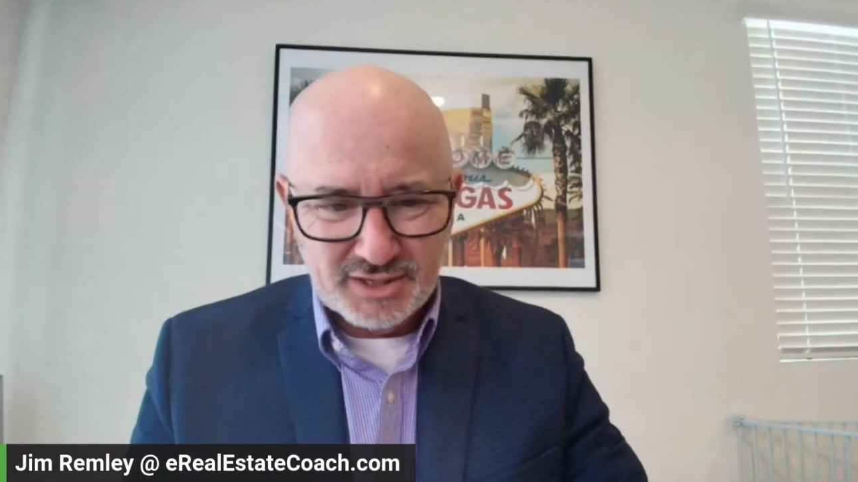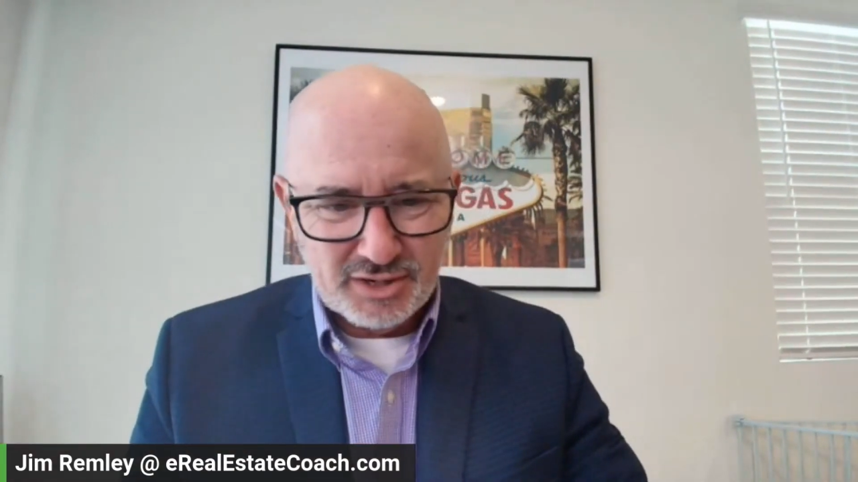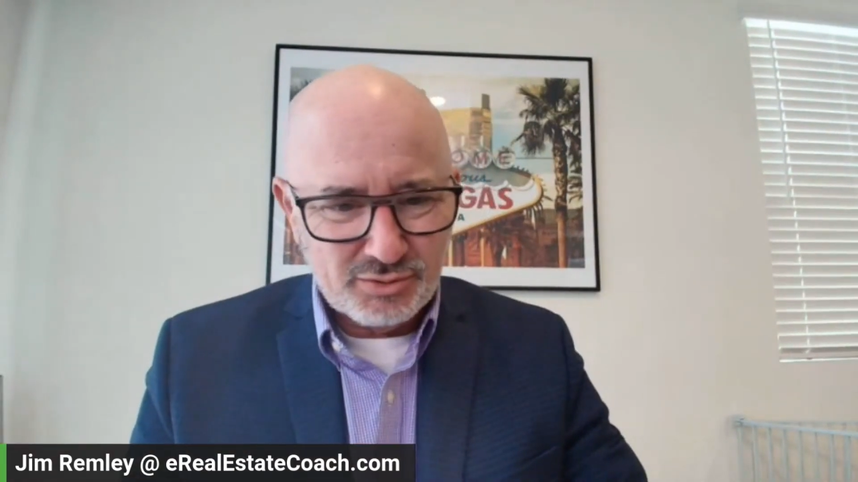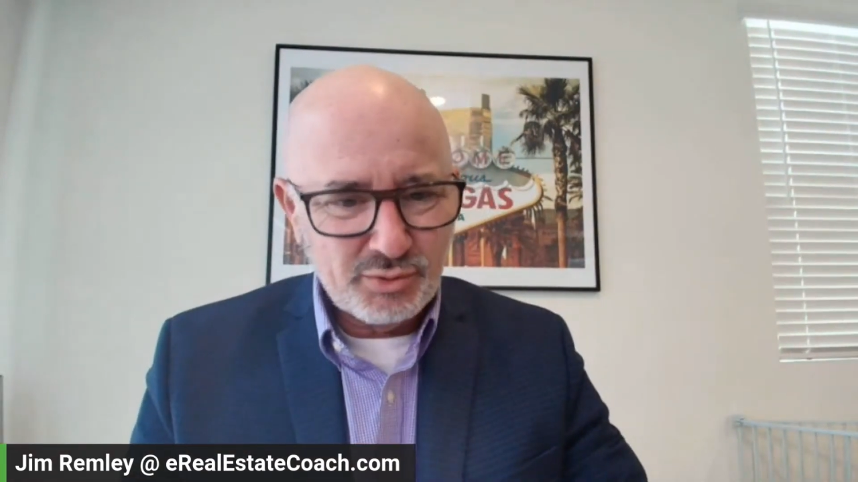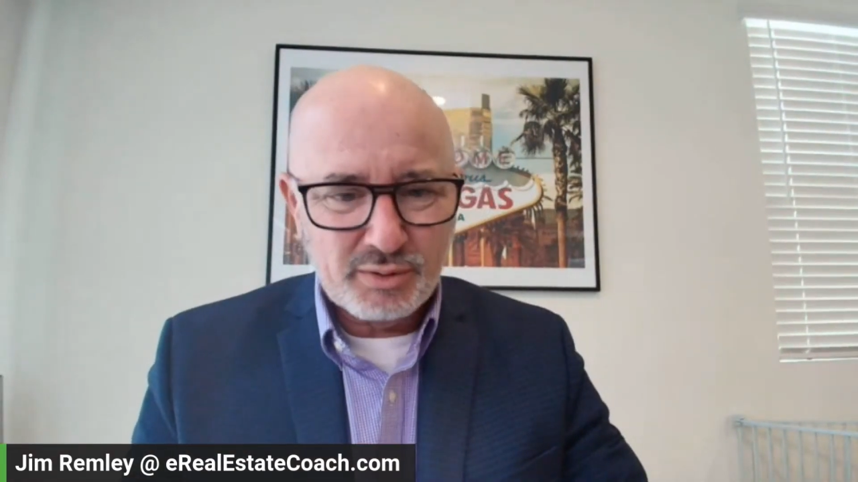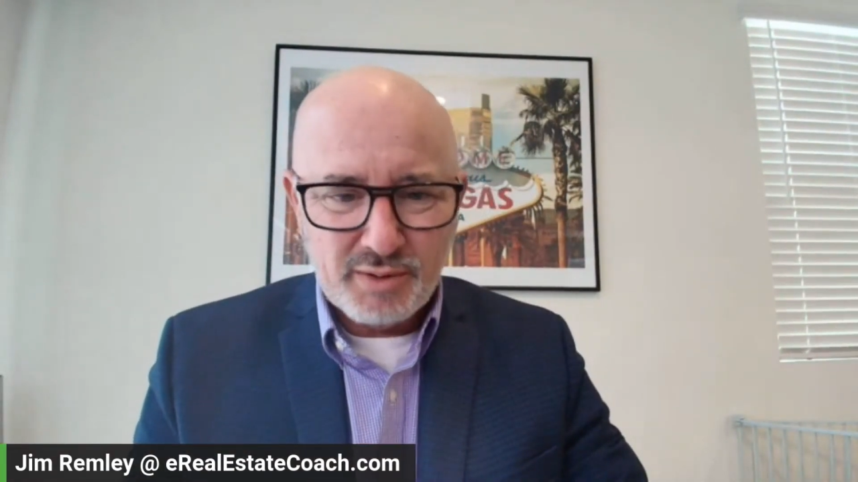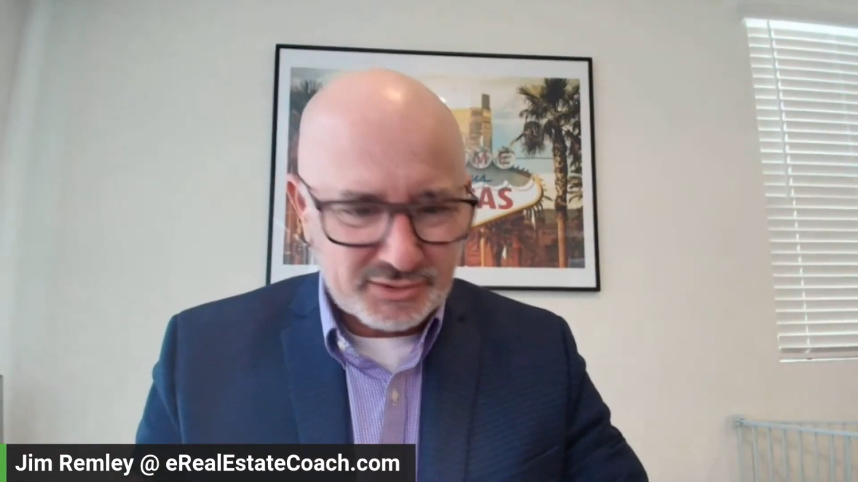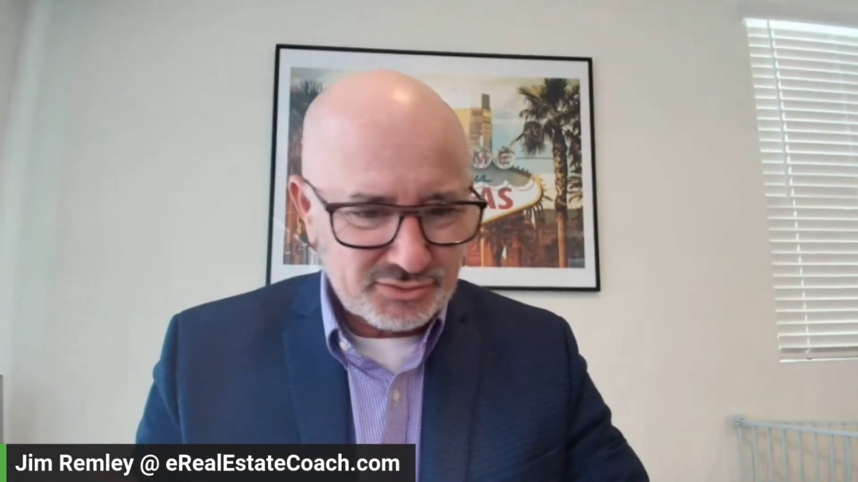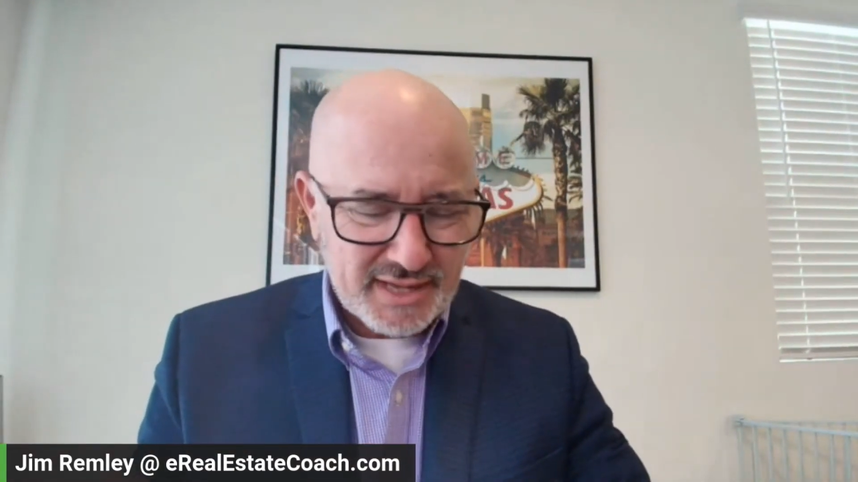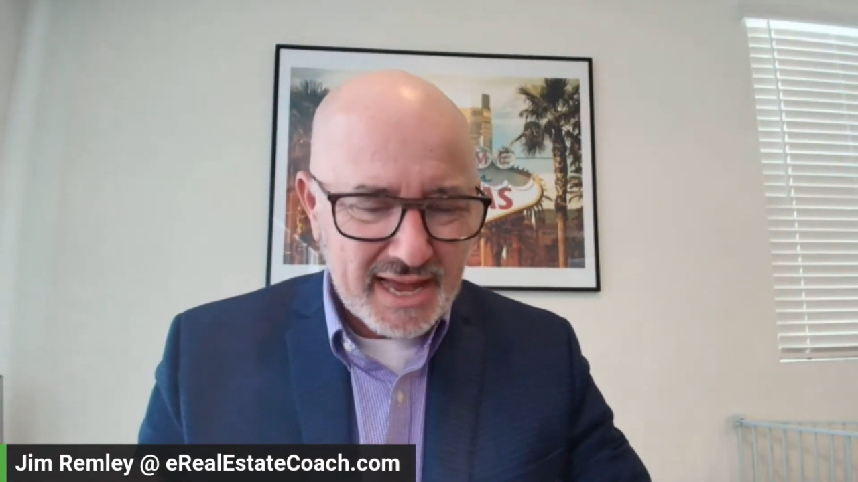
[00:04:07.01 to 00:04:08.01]
you know, quick
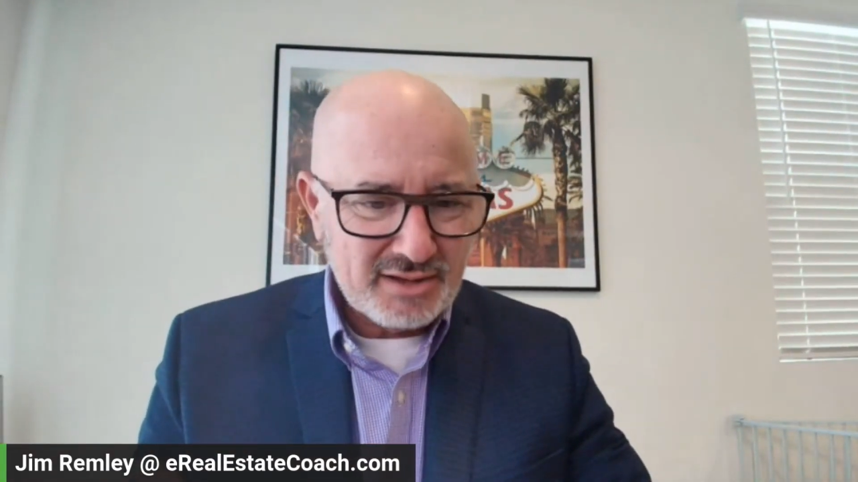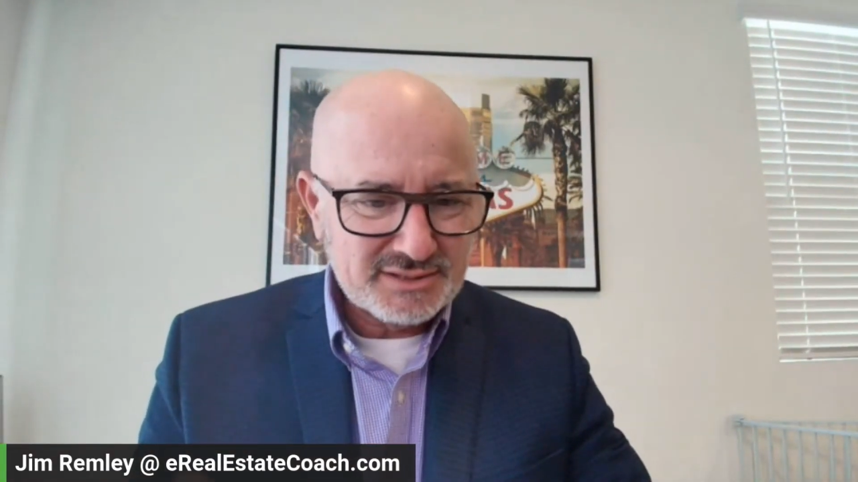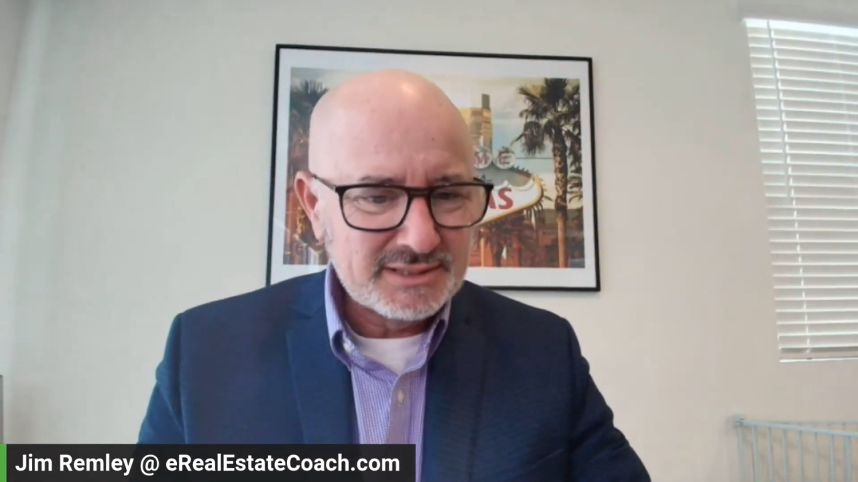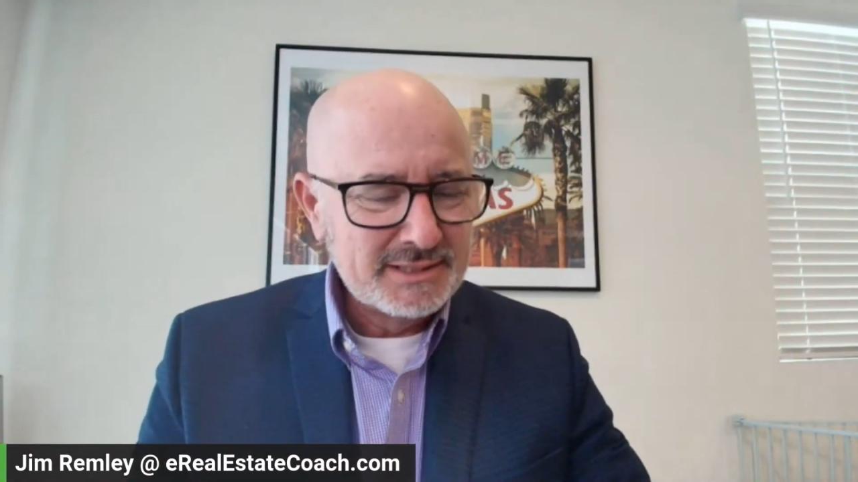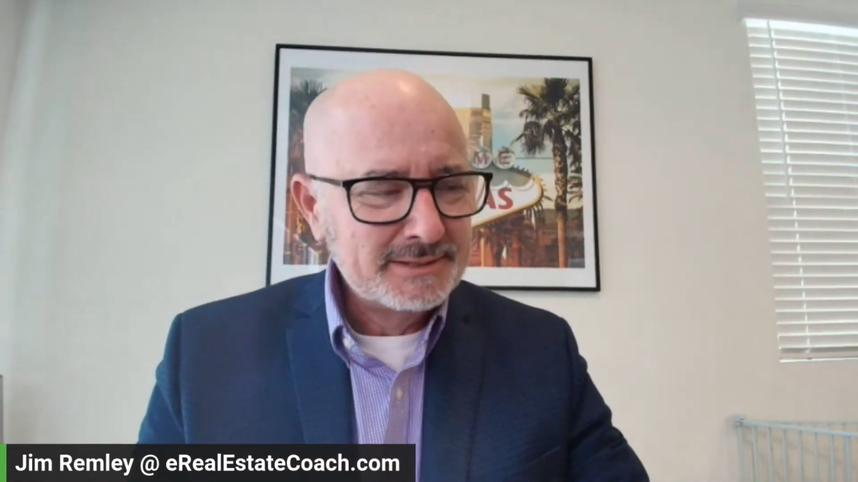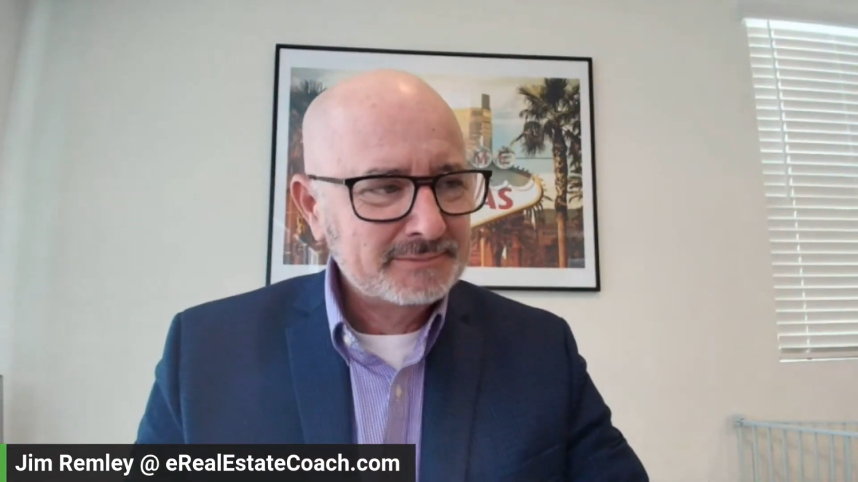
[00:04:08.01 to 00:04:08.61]
walk through the house.